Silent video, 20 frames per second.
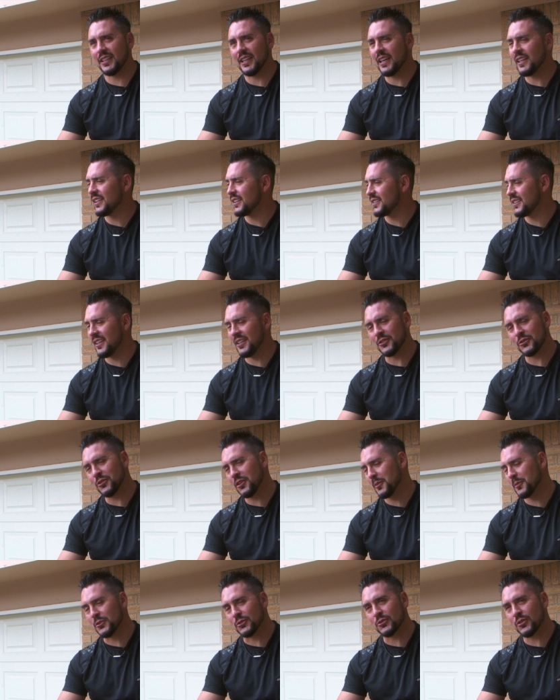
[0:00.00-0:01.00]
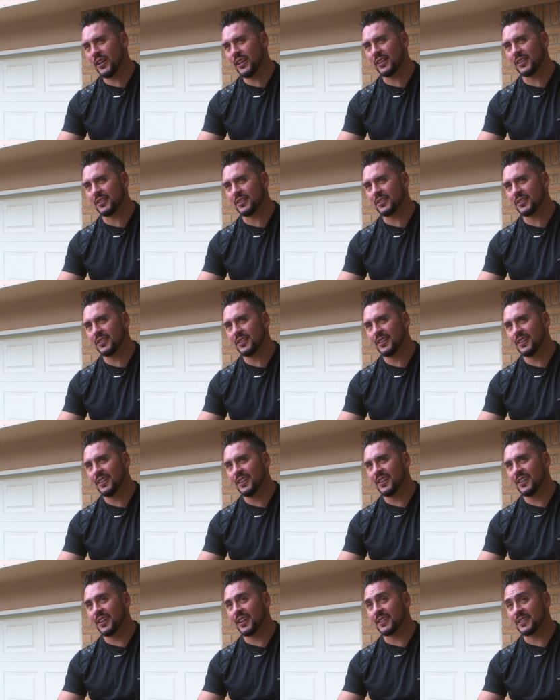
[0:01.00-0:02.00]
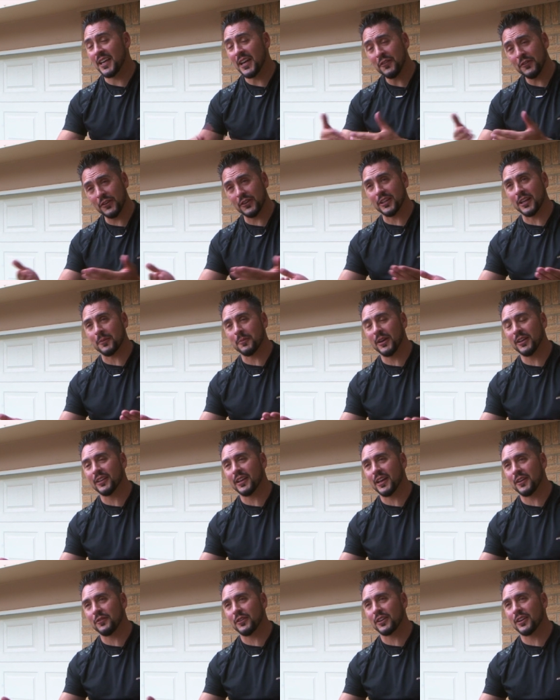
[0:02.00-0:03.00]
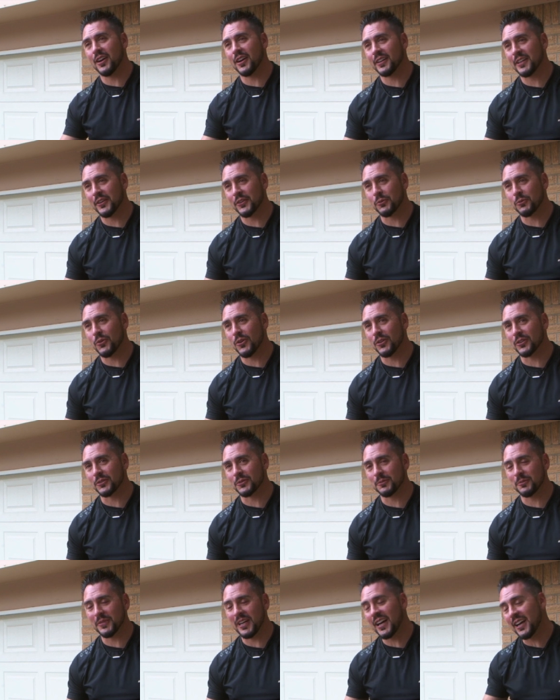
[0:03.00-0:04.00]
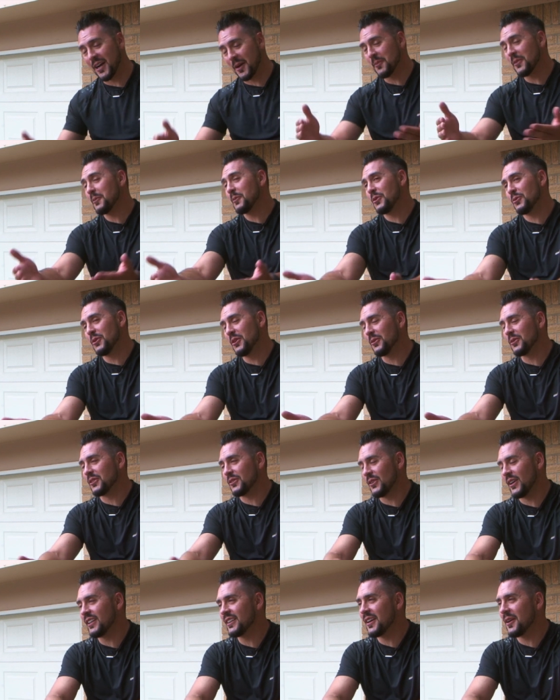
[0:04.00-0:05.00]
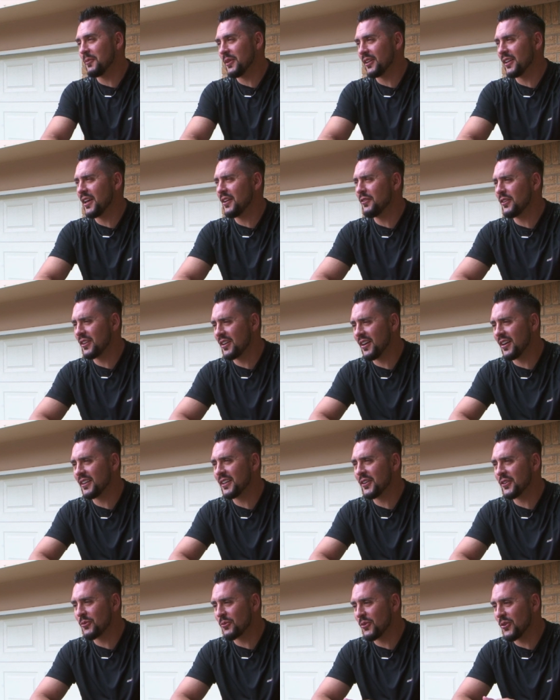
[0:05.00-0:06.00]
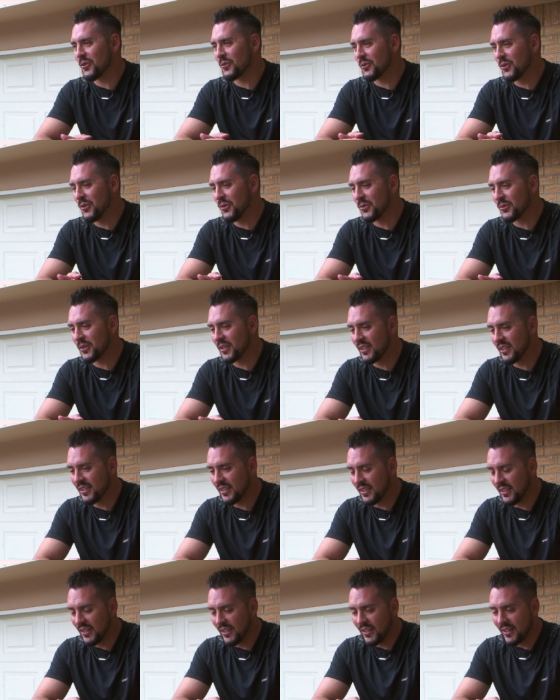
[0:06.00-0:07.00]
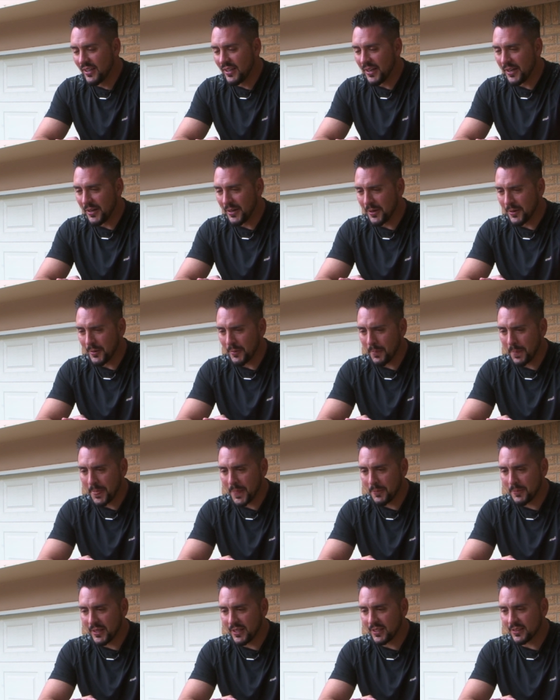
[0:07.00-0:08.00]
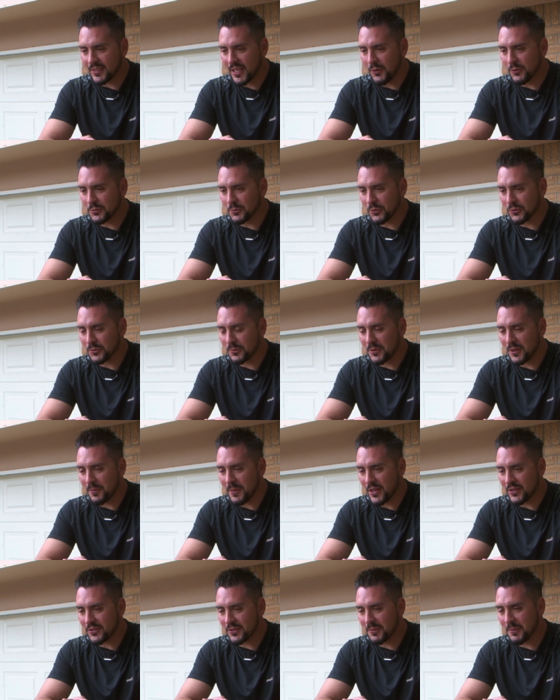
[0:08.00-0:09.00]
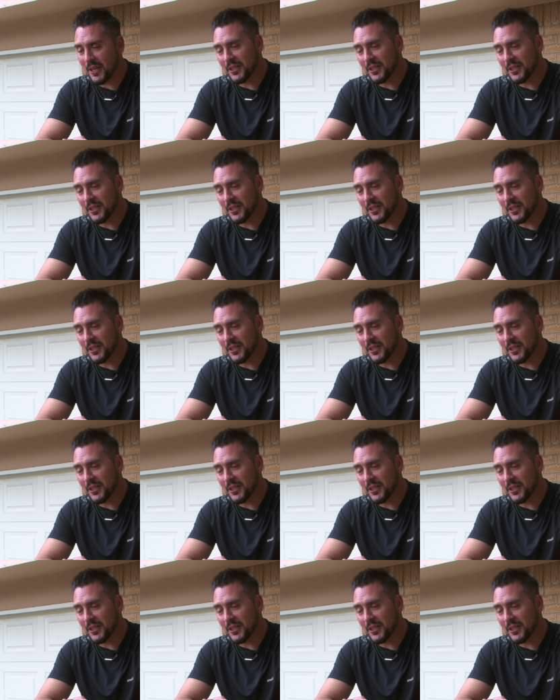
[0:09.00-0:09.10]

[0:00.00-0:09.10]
And it struck me strange, because I felt like my life had gone down the wrong, I'm gonna be real with you, I thought my life had gone down the wrong road, because I was supposed to be a Major League